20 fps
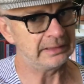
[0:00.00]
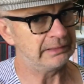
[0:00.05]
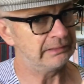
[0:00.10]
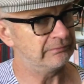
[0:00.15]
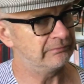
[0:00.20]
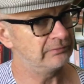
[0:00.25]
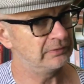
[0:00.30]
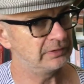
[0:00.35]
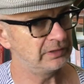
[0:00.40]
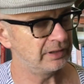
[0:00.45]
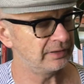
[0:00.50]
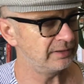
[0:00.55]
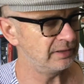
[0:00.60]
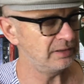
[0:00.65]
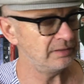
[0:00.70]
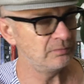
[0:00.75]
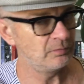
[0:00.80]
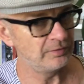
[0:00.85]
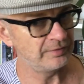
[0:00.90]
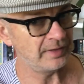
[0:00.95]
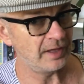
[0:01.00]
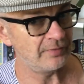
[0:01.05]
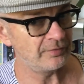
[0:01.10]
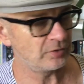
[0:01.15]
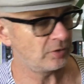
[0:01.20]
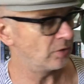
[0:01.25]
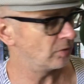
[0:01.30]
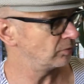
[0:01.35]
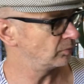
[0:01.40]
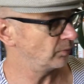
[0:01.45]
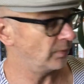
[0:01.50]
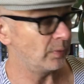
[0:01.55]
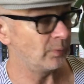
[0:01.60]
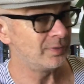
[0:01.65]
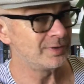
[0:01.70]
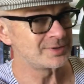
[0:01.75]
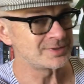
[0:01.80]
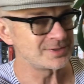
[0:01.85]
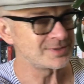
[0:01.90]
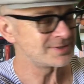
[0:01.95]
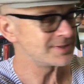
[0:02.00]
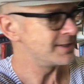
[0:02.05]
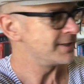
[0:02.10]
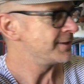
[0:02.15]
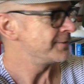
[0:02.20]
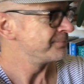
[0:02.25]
if you're lucky, without the cold, wet winters.